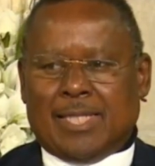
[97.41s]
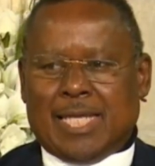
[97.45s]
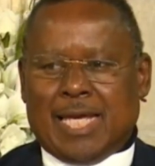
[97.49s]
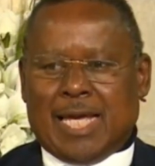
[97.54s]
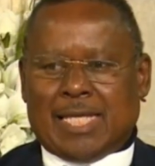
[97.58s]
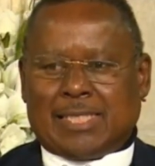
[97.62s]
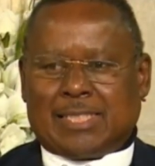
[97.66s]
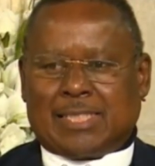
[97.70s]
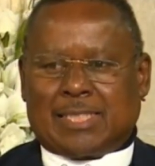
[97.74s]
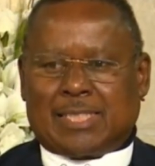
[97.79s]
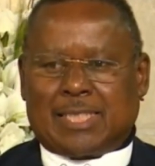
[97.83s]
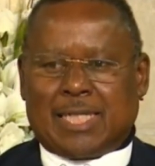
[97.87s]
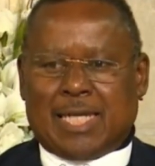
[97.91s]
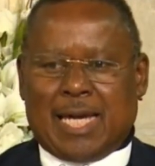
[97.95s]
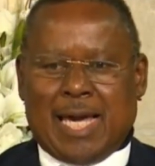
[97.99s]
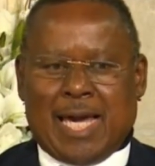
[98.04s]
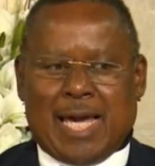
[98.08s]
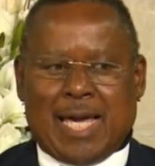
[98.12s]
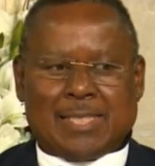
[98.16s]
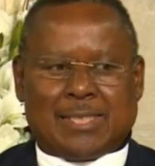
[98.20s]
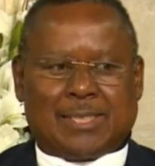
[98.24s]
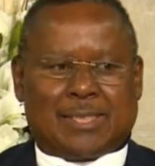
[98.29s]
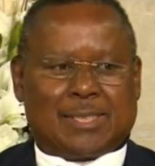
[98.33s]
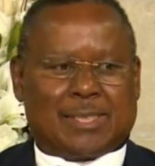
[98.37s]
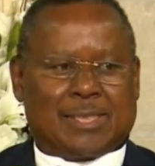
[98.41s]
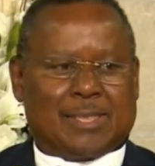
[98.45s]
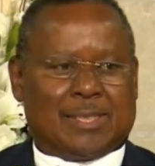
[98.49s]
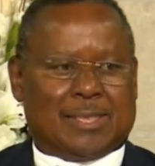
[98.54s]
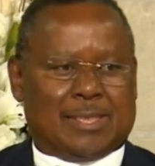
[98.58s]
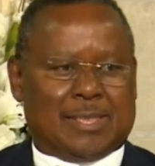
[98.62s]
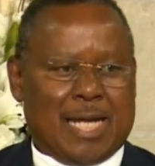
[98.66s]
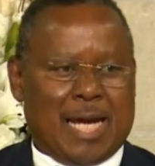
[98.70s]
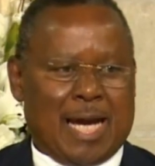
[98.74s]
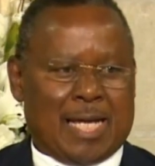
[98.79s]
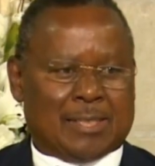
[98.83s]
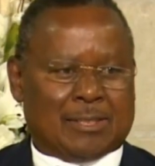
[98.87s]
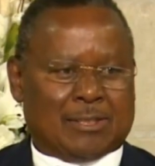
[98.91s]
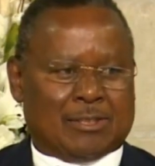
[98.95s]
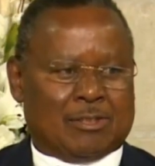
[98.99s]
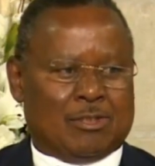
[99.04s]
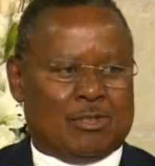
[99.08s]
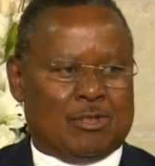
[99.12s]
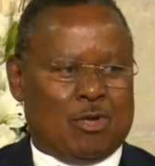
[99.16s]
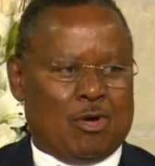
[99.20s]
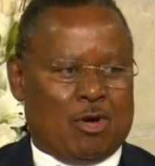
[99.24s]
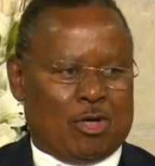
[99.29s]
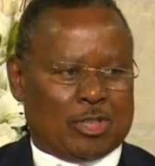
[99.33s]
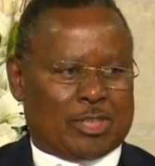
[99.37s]
the church
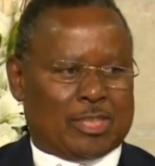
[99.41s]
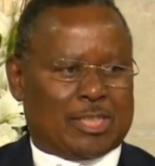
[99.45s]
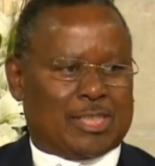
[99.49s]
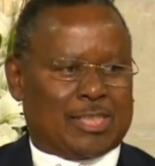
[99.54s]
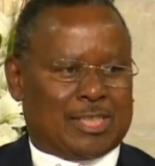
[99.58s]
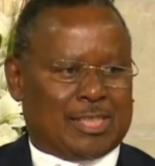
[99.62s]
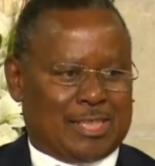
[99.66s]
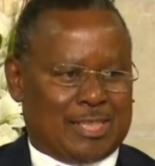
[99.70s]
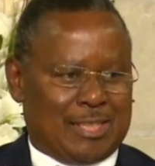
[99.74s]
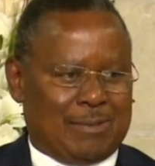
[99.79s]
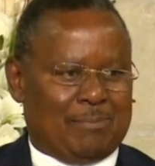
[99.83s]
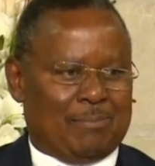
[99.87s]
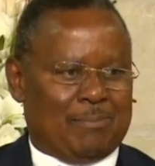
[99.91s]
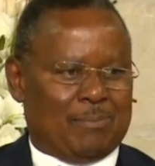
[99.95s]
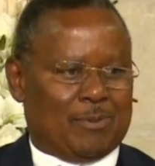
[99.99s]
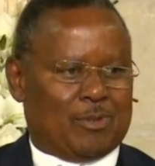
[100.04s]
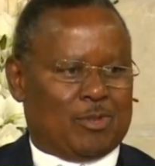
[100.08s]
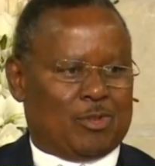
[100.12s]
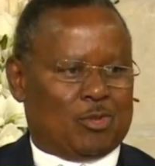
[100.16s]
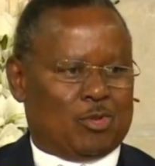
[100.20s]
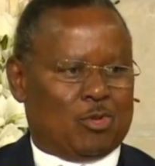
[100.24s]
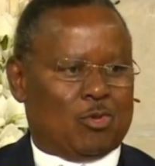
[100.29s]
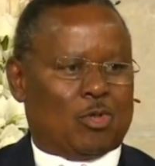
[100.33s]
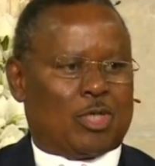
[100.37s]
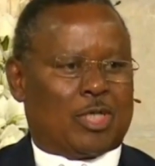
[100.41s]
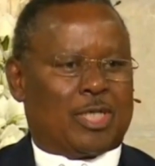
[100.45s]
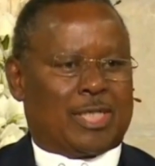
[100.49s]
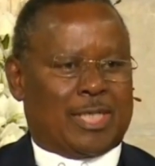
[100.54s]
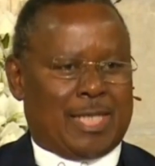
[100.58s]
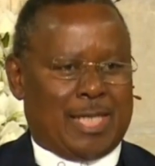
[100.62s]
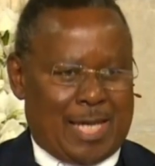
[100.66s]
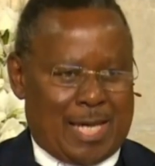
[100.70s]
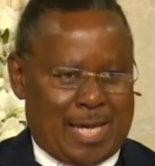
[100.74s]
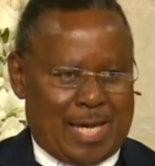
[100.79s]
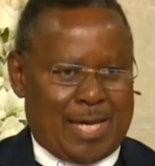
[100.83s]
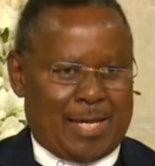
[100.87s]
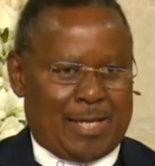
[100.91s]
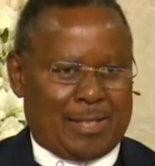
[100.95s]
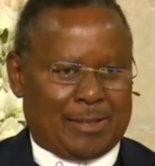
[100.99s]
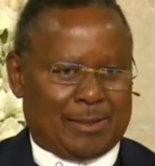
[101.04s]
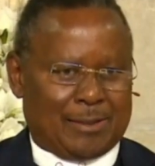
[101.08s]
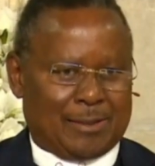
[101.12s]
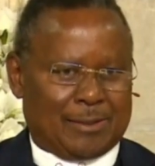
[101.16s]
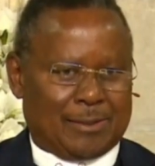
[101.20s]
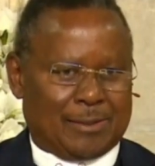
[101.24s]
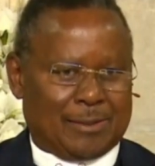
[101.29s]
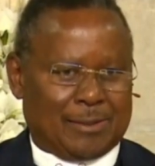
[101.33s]
does not seem to care.